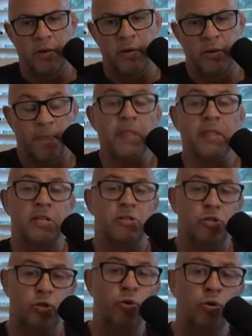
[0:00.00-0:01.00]
Look,
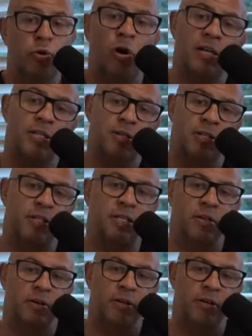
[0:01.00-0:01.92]
there's two guys like this.